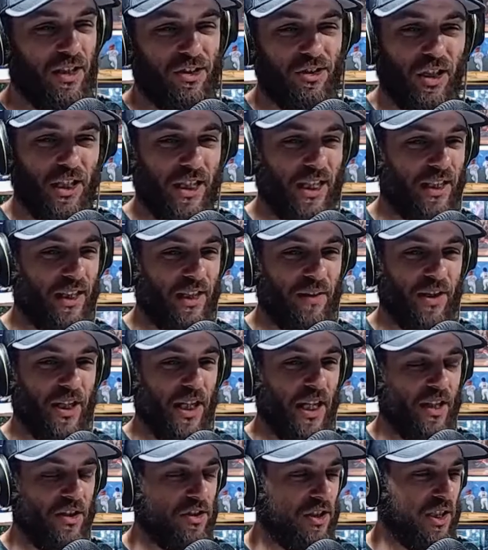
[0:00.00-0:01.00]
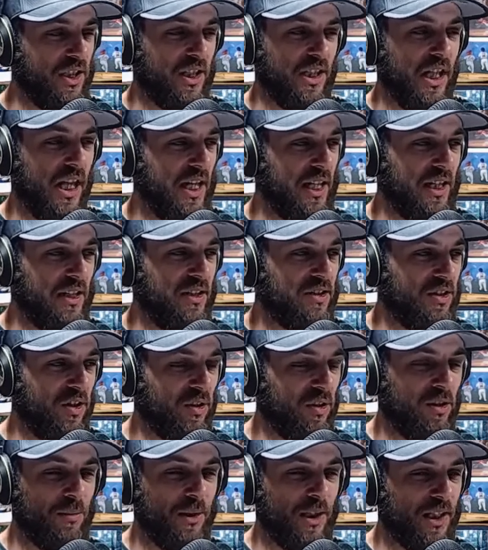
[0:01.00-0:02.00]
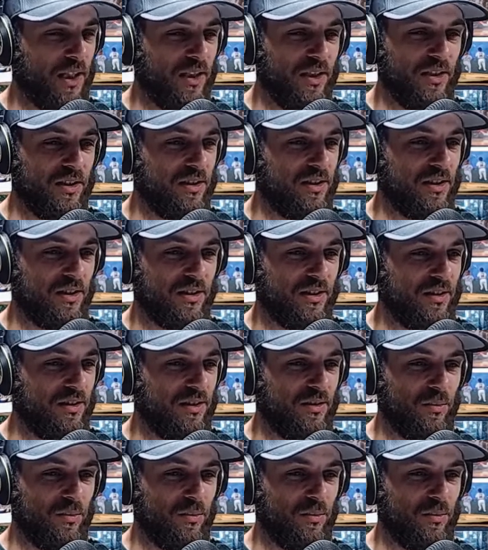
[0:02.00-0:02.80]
So I got to give the edge to the Lions only because